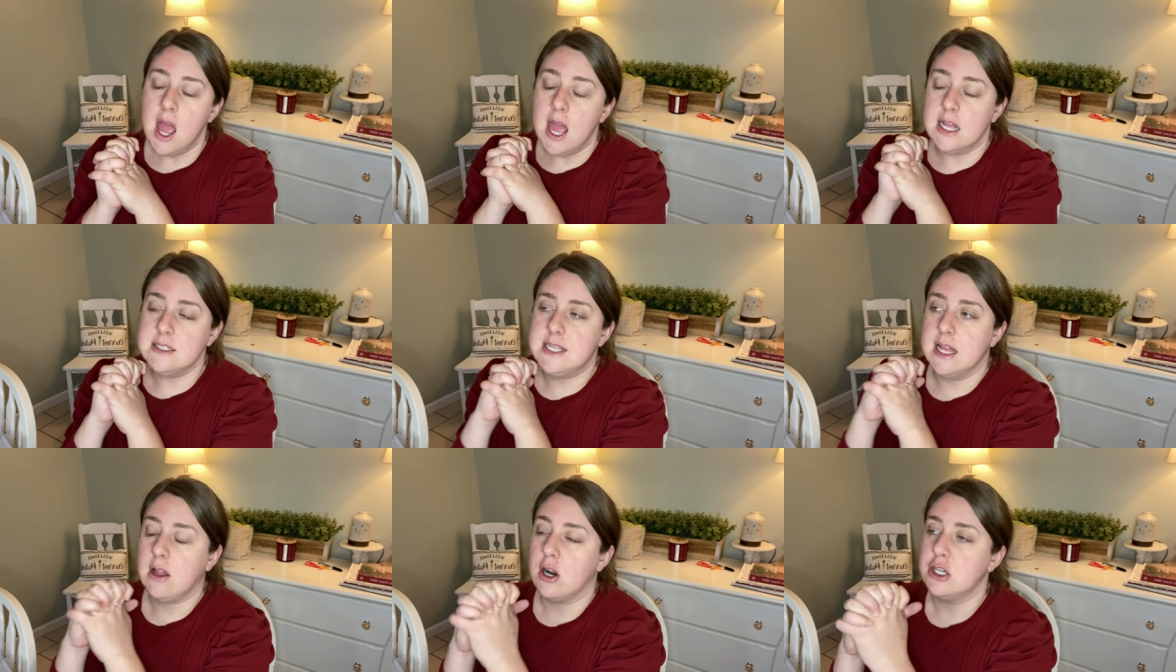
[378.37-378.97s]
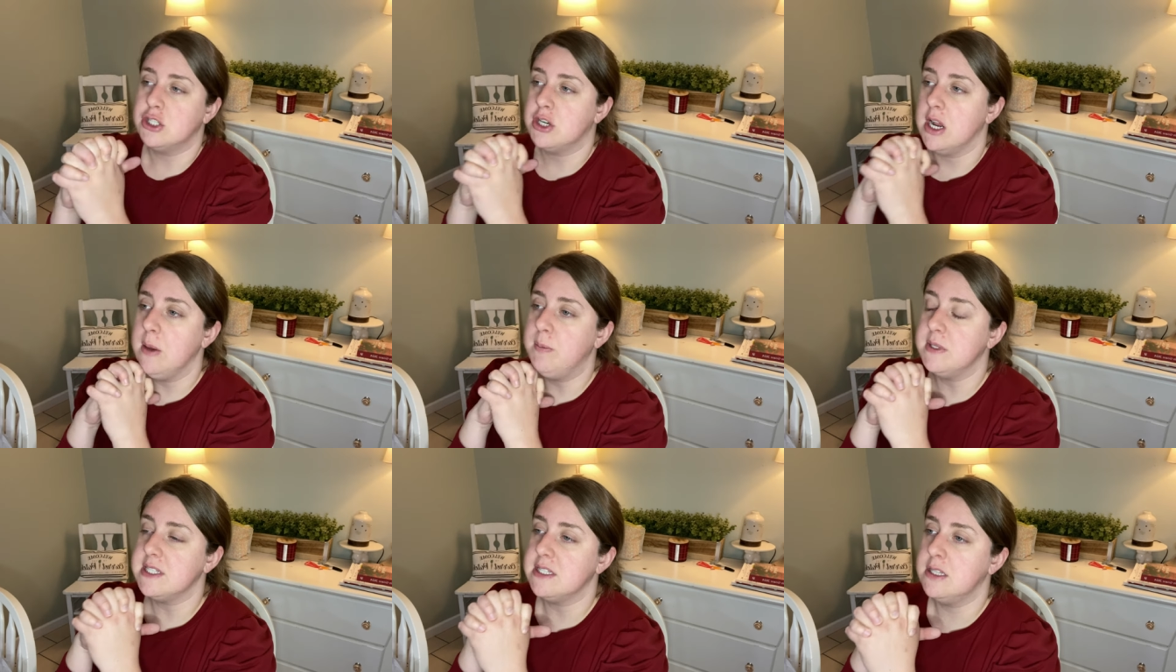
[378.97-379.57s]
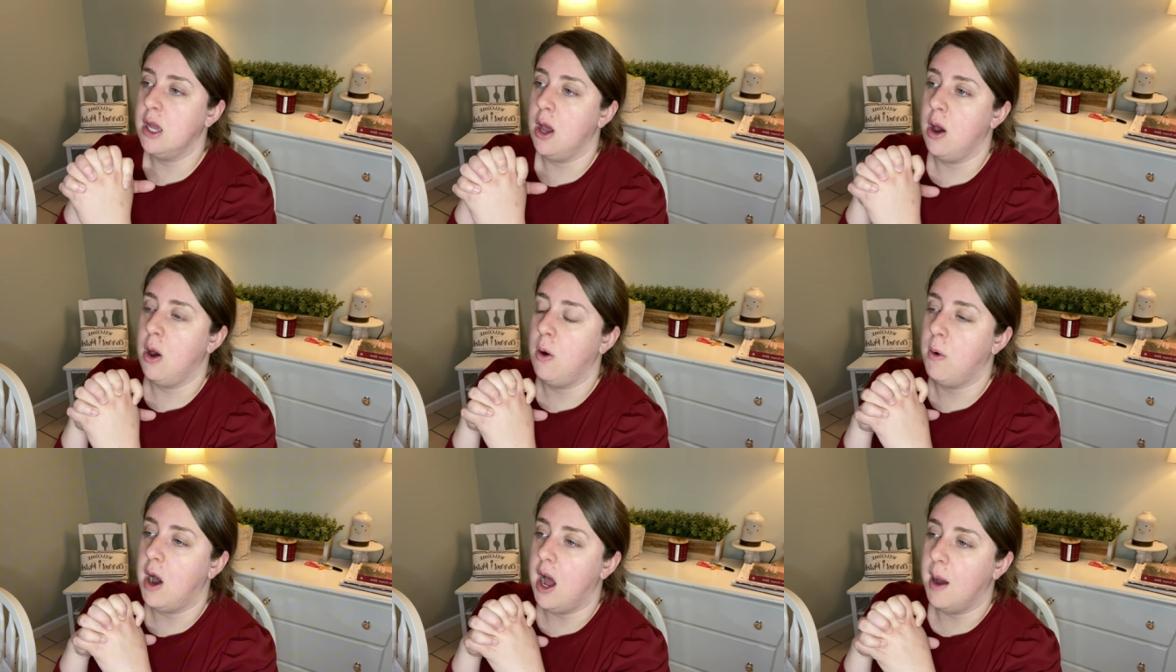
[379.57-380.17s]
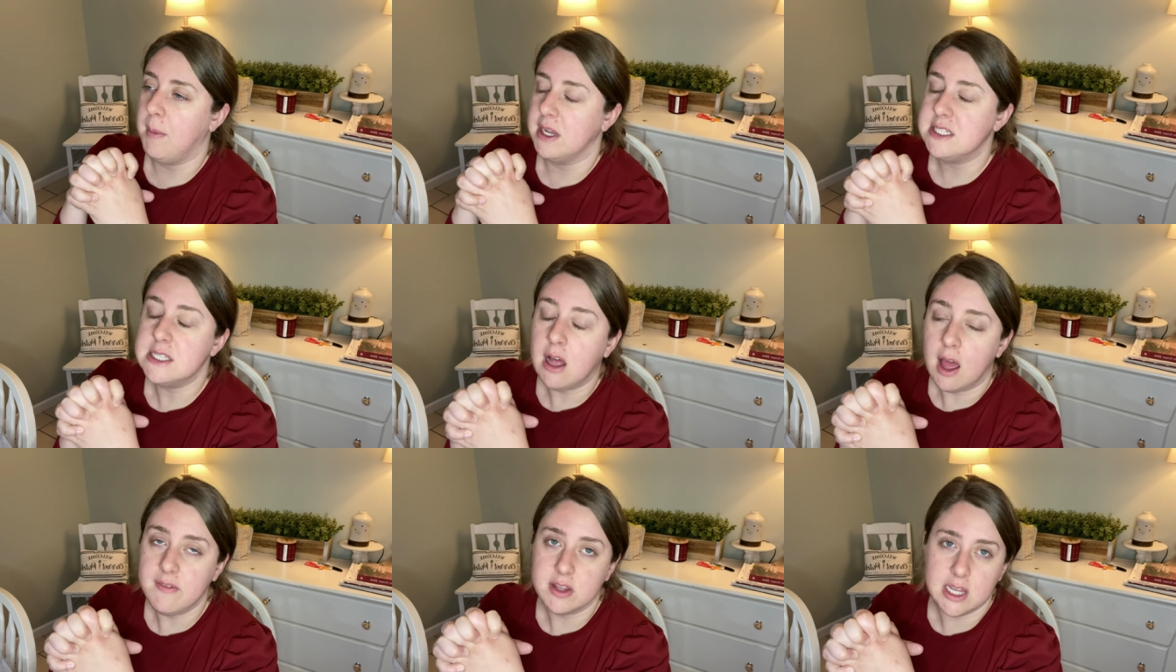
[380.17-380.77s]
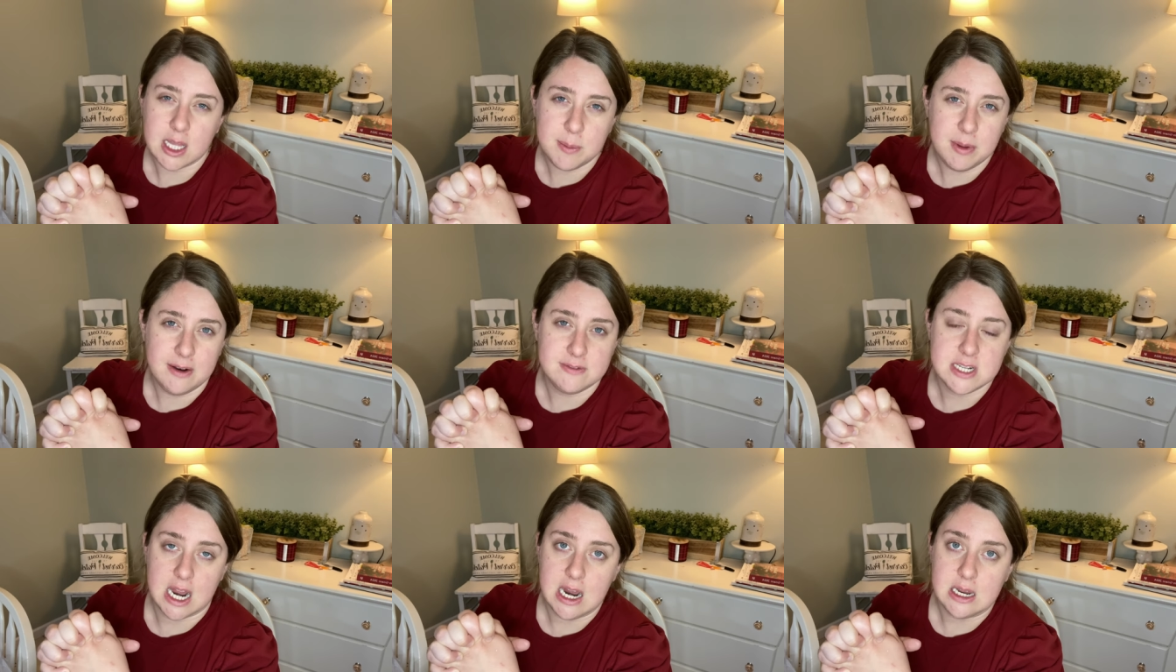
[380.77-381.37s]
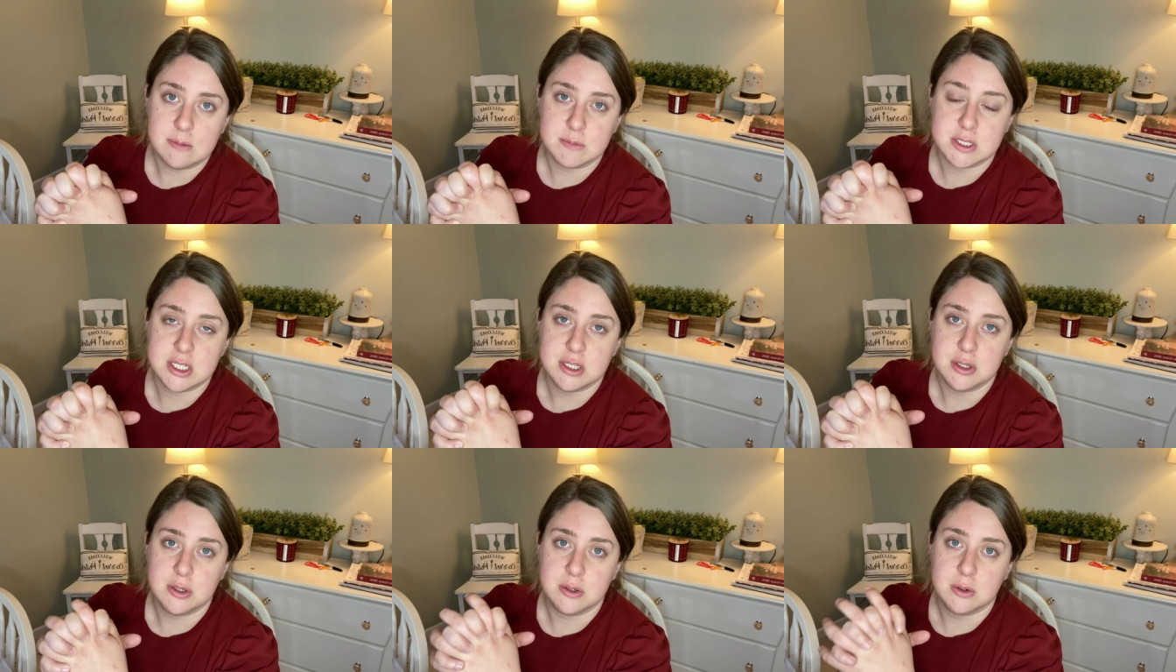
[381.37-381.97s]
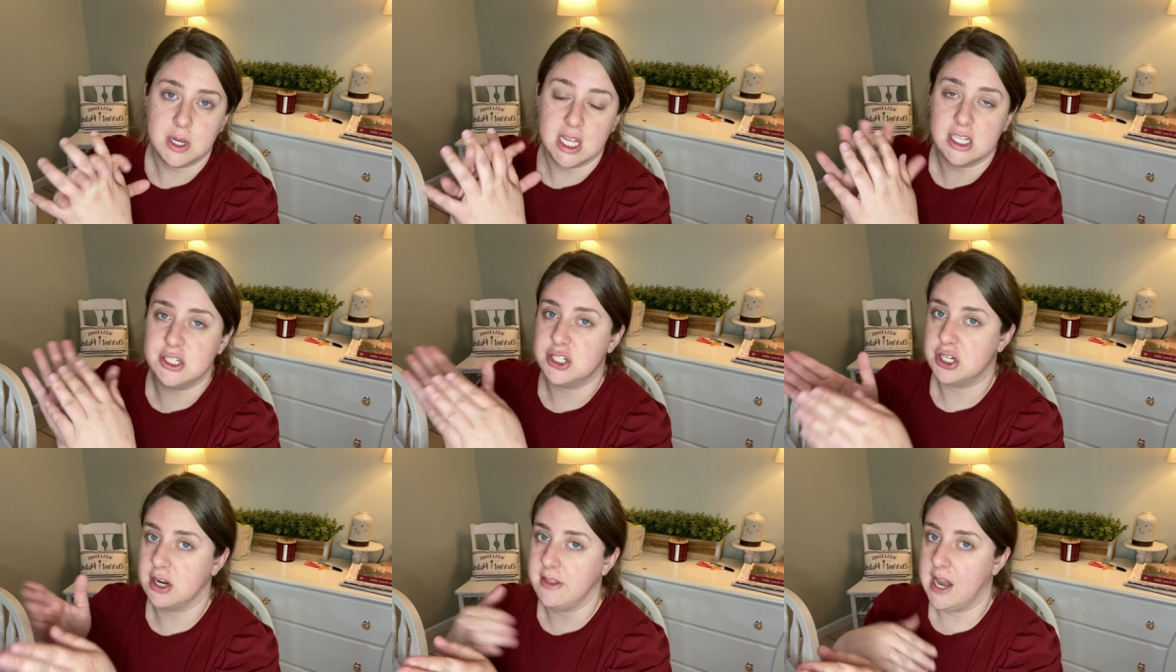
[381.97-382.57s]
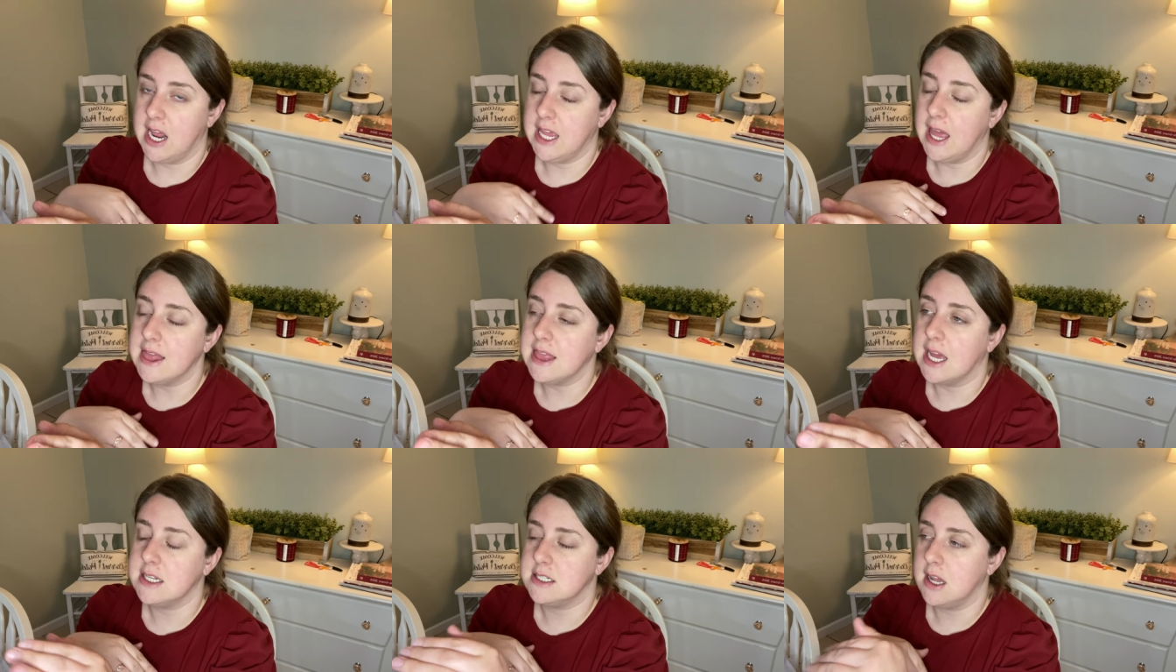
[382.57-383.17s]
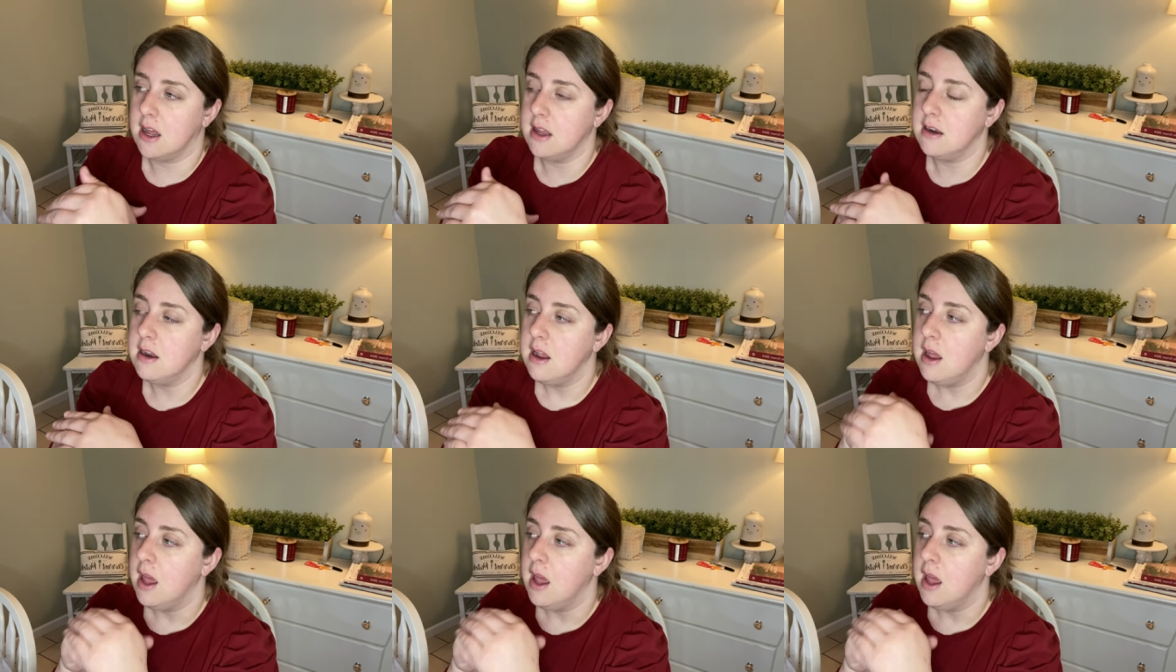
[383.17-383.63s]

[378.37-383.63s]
until our trip, so um, I still have a little bit of time to ensure that I get that done.